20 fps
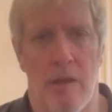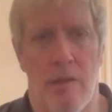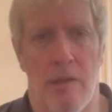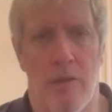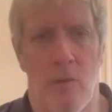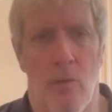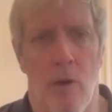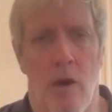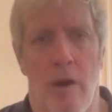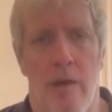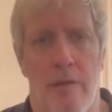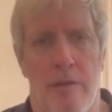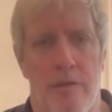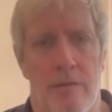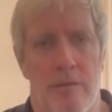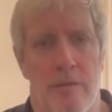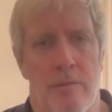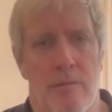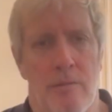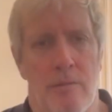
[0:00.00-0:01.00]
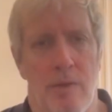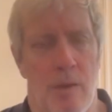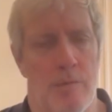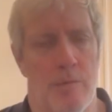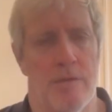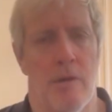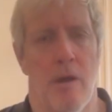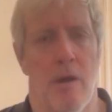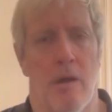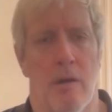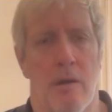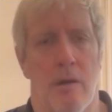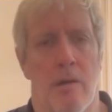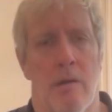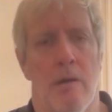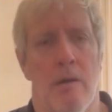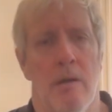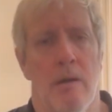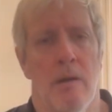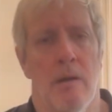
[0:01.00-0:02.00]
there was when I was younger.
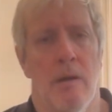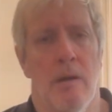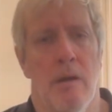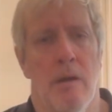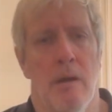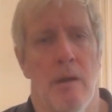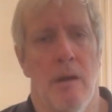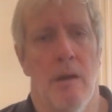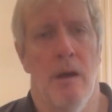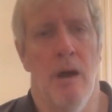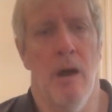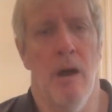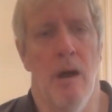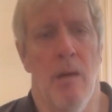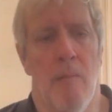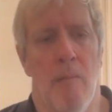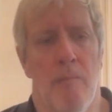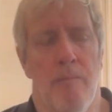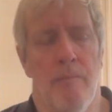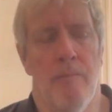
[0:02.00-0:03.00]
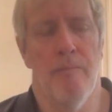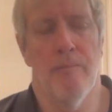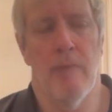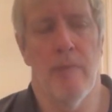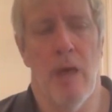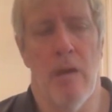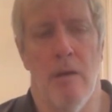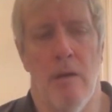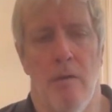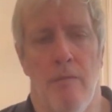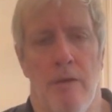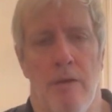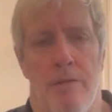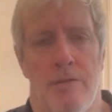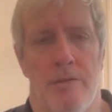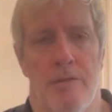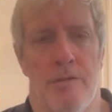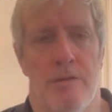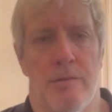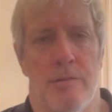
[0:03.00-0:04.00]
I don't know if that's
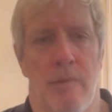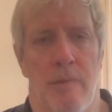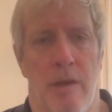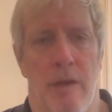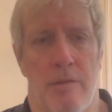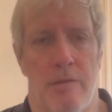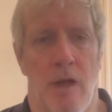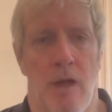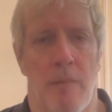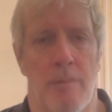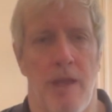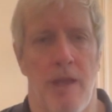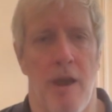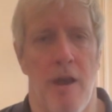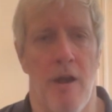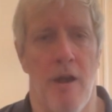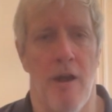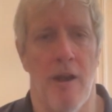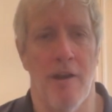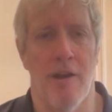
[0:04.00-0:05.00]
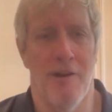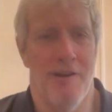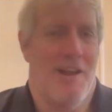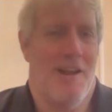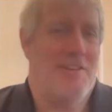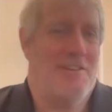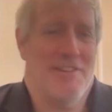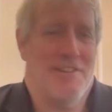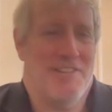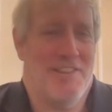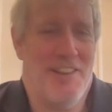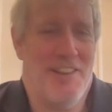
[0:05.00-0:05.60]
just I stopped caring or just,